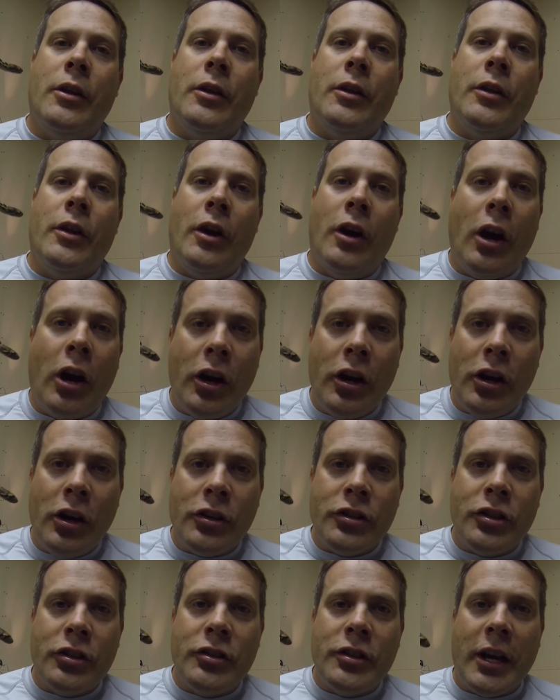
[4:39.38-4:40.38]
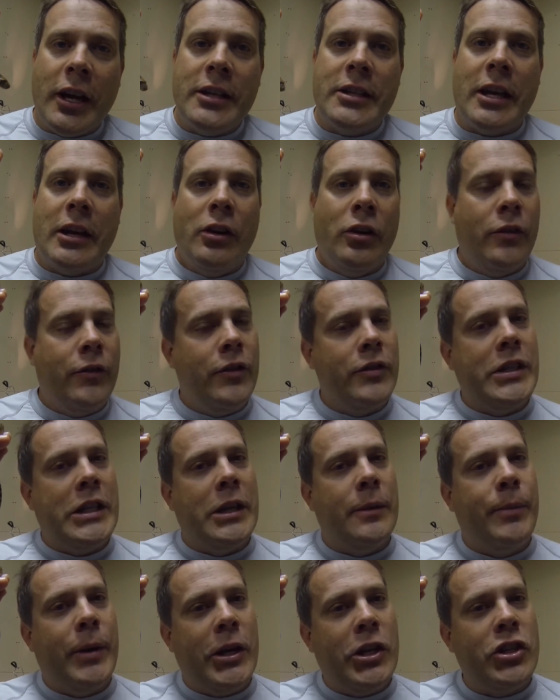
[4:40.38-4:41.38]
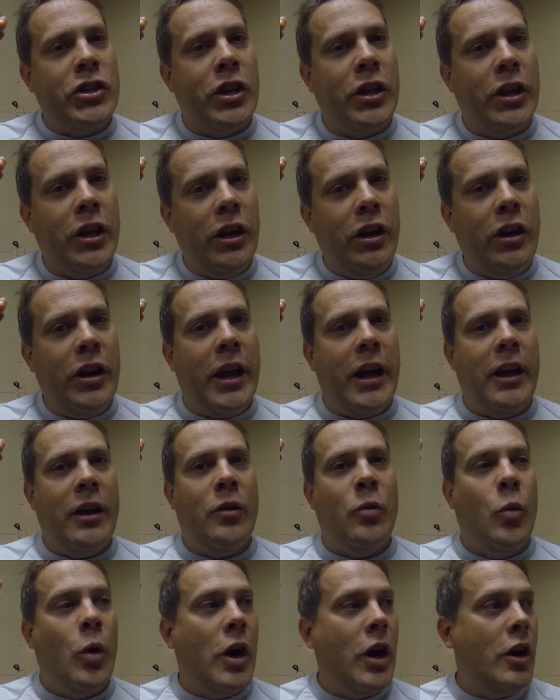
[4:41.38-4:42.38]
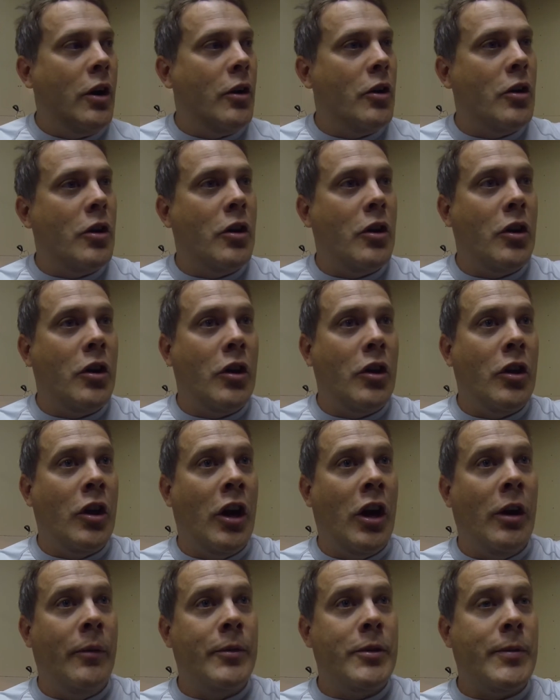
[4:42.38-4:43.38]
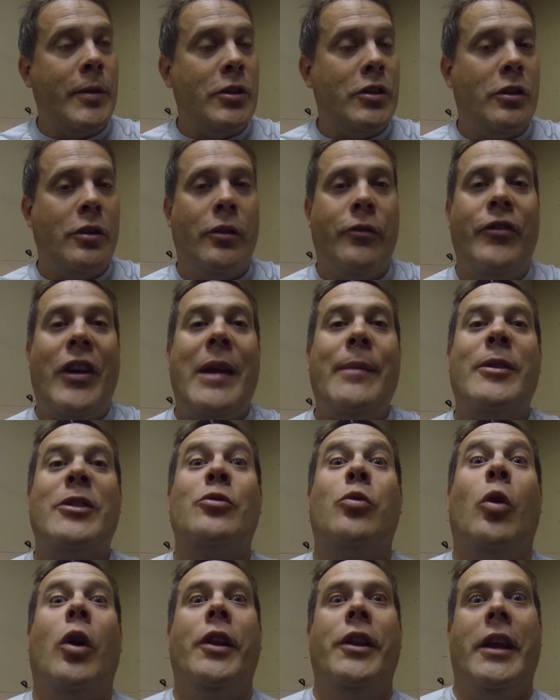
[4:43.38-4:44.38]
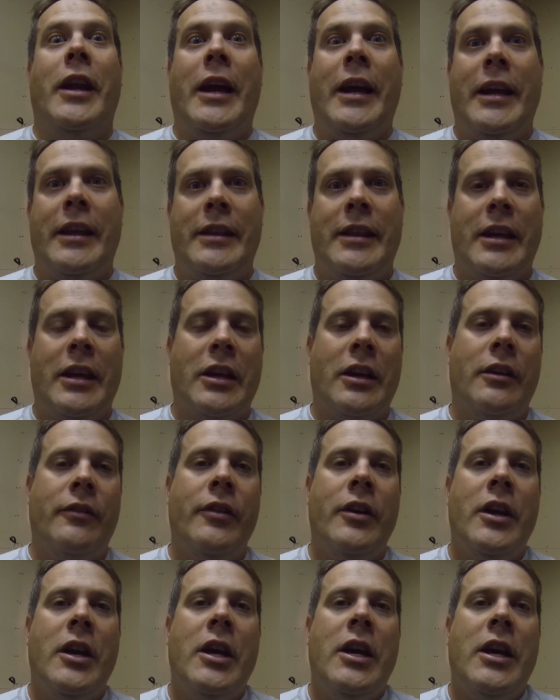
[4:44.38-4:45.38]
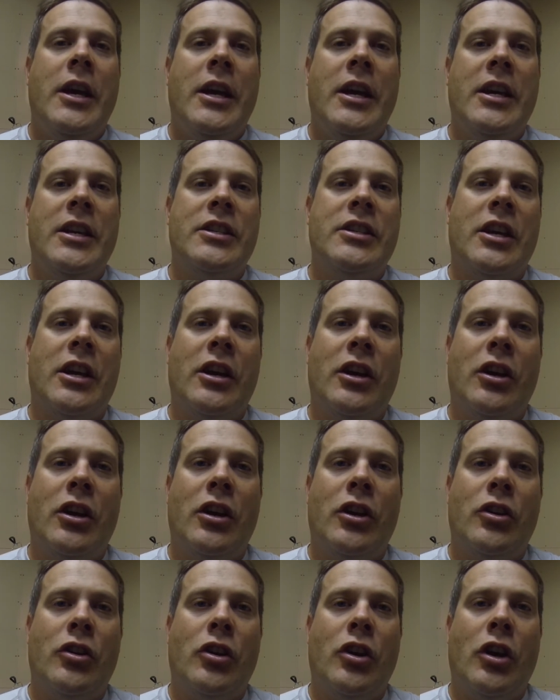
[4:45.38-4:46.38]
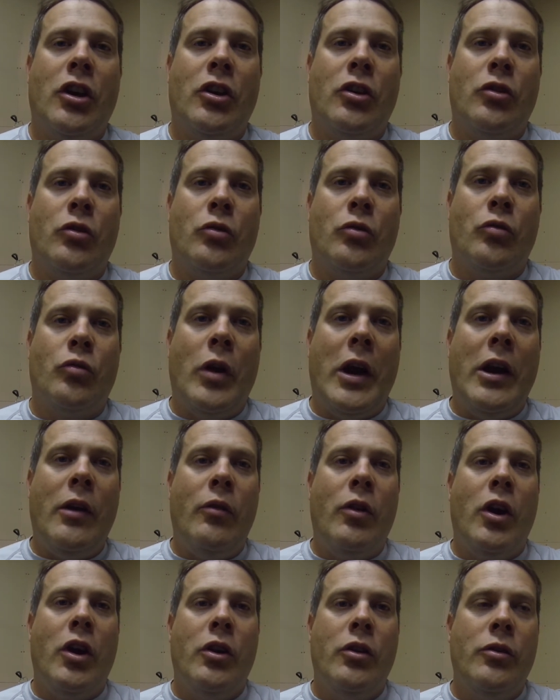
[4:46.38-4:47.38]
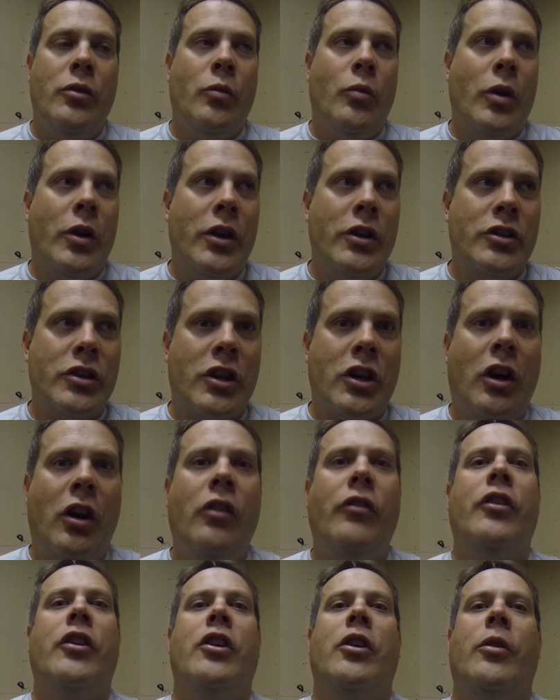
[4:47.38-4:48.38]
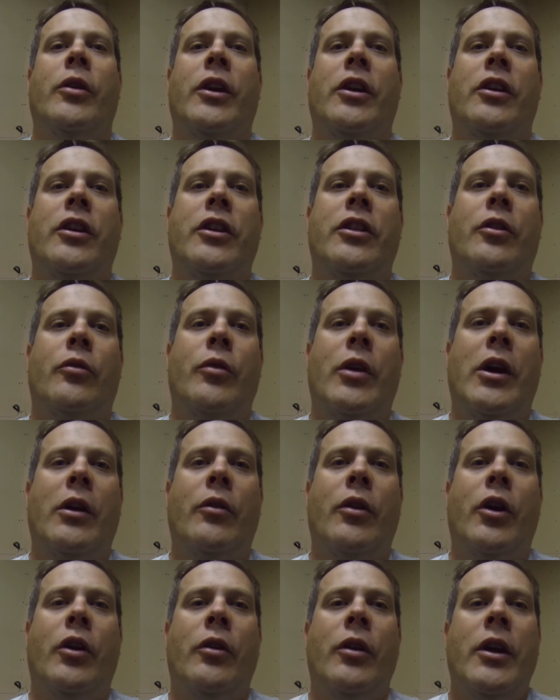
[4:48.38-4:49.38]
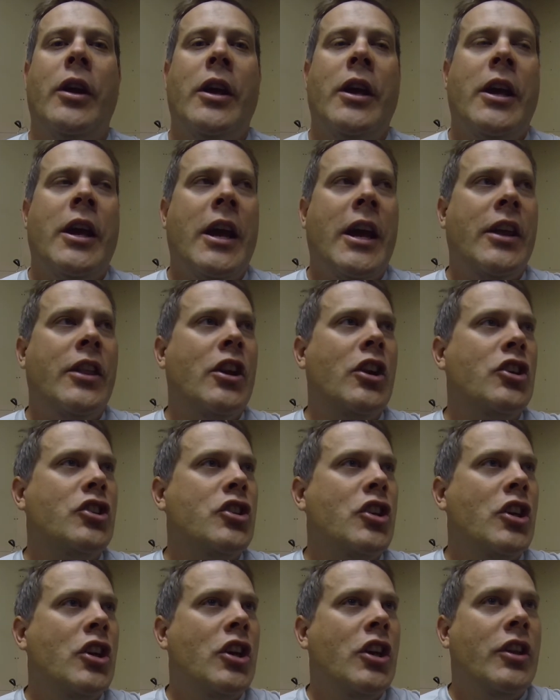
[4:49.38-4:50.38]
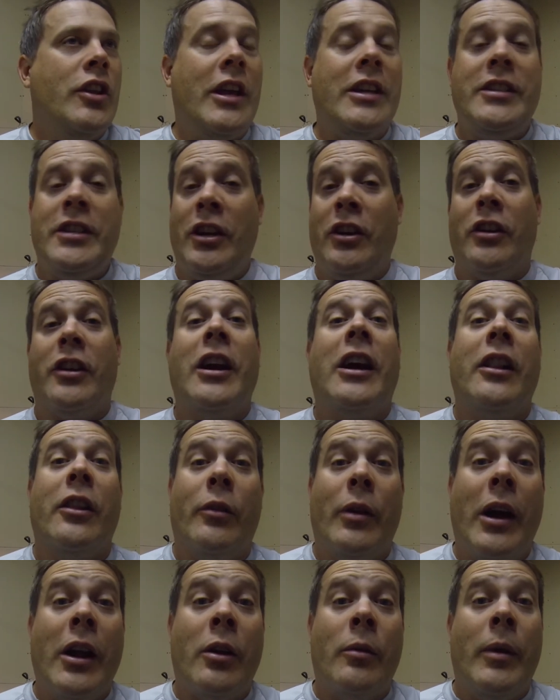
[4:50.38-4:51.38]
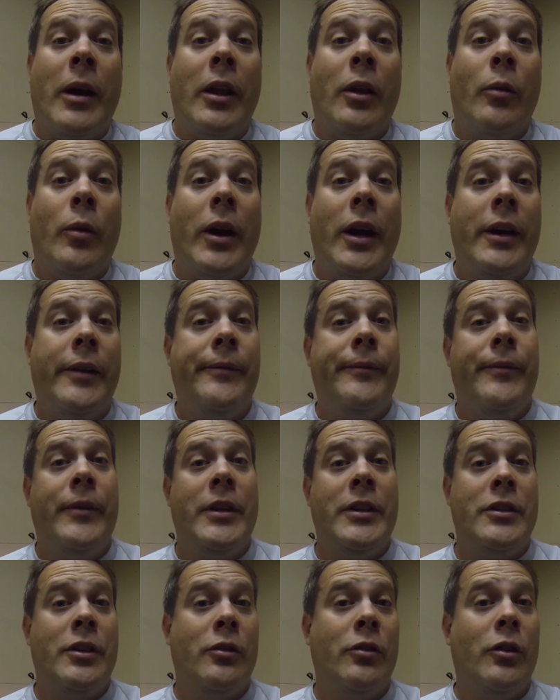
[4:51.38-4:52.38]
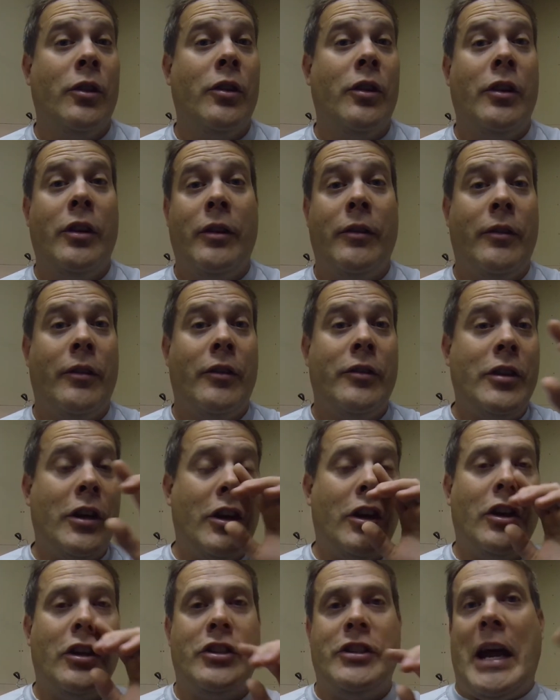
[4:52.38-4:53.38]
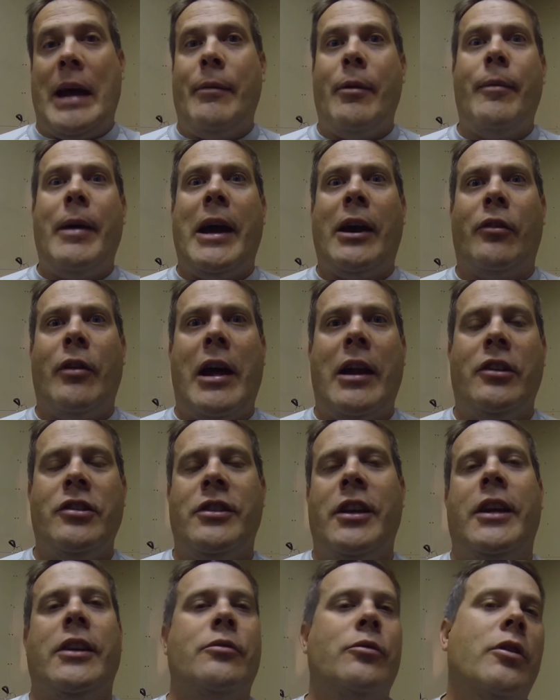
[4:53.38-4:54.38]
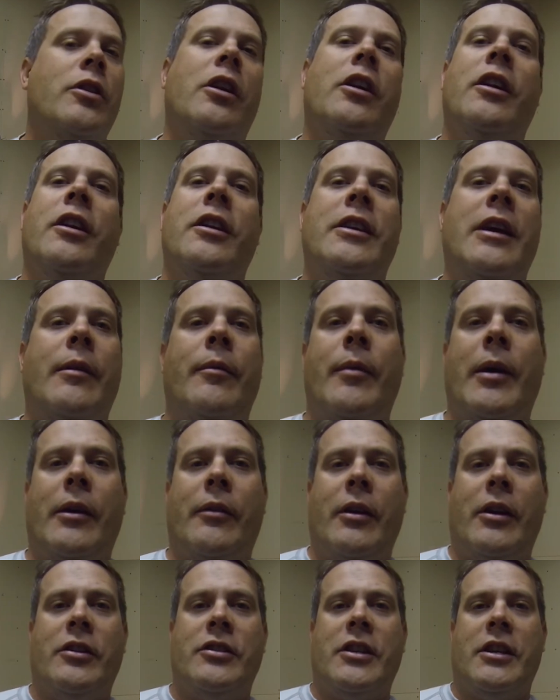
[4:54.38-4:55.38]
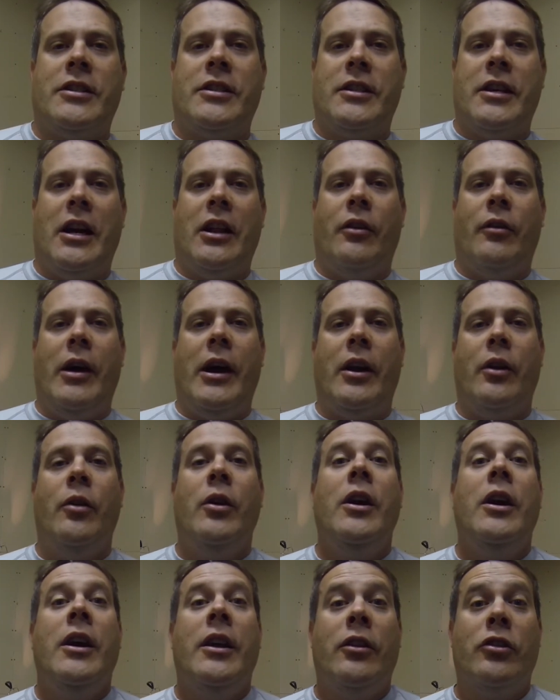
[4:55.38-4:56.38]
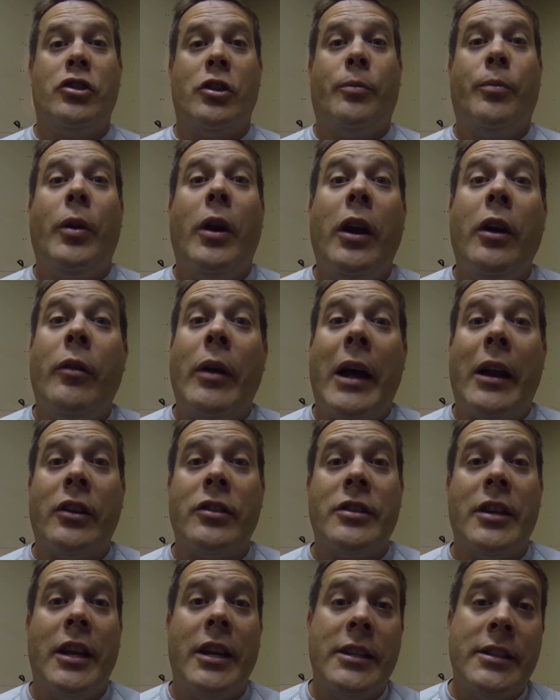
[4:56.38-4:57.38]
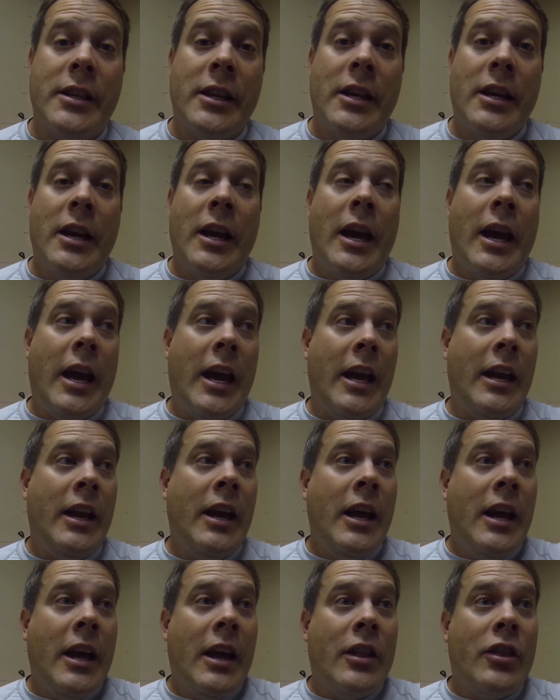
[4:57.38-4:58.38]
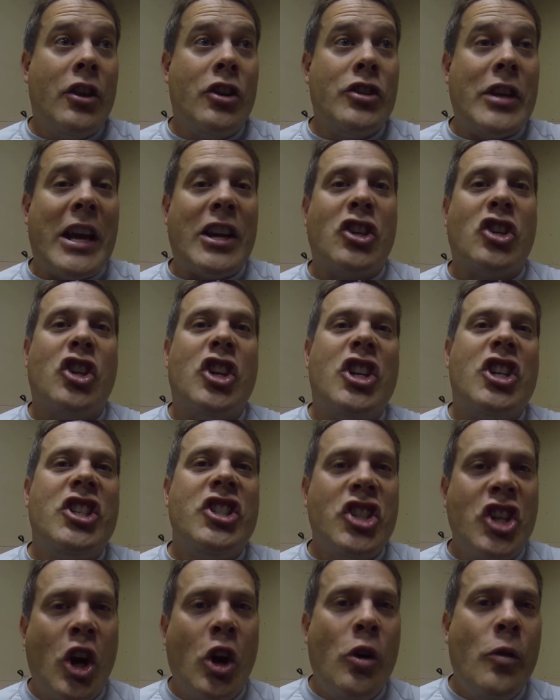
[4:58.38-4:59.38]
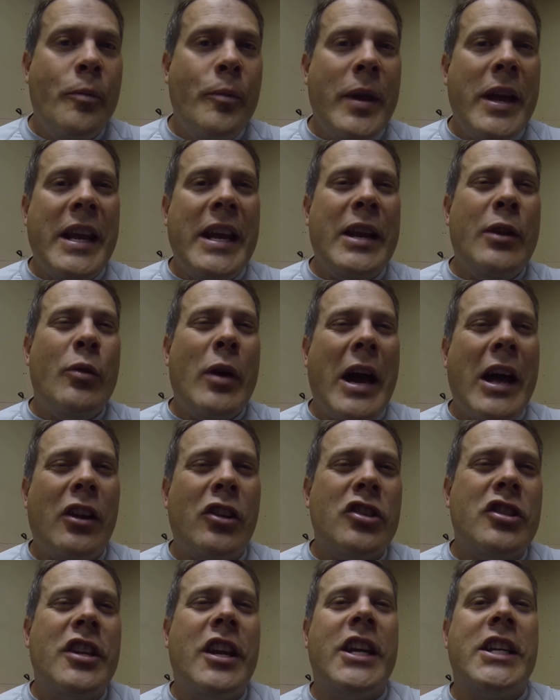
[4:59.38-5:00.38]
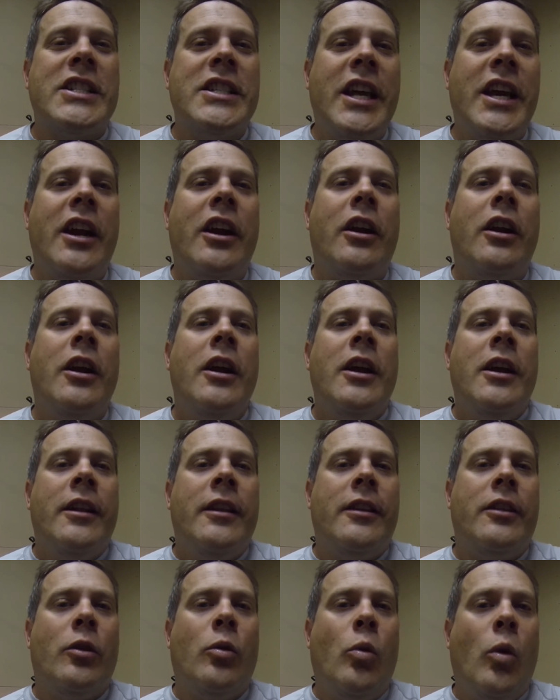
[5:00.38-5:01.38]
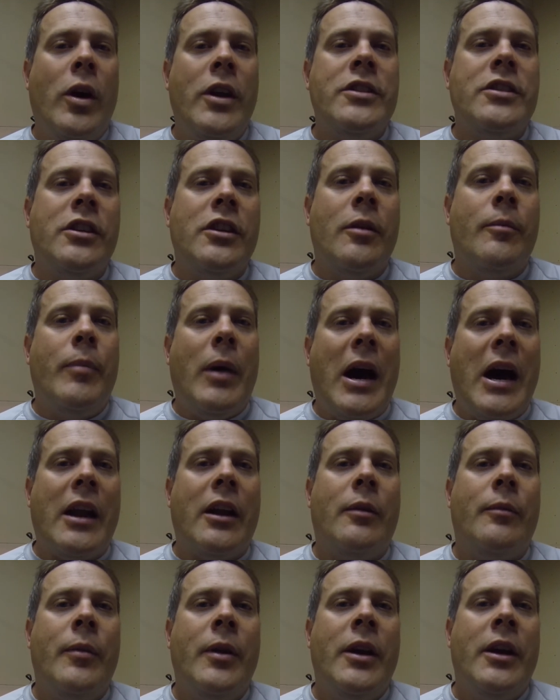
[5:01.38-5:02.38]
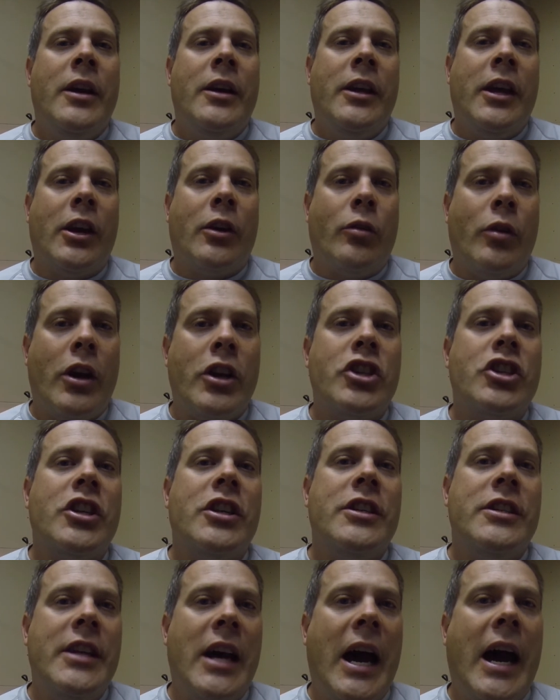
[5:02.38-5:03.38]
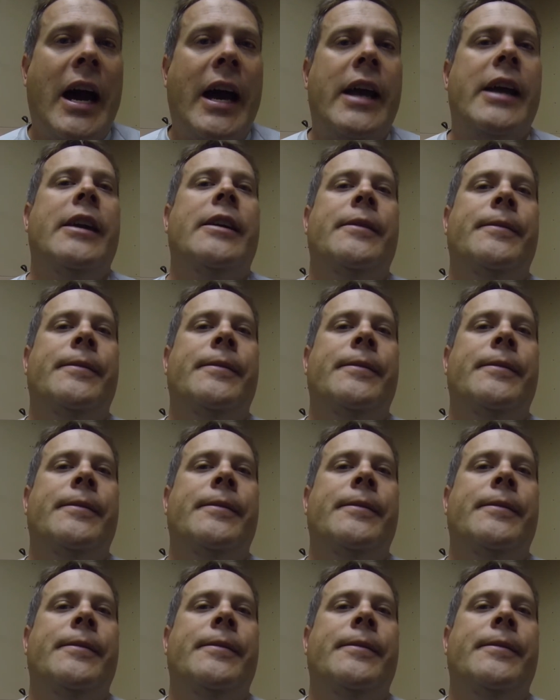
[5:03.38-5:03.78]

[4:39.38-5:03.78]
There are also sites, I don't know if you've seen the pictures on the internet, where, especially the famous one that I can think of, is a railroad where there's a culvert going underneath the railroad. And that's here in Colorado, by the way. And so no one will tell you it's diamondback rattlesnakes. Well, there aren't any diamondback rattlesnakes in Colorado. Those are prairie rattlesnakes. And there's actually so many rattlesnakes there that the ones on the bottom get crushed and die.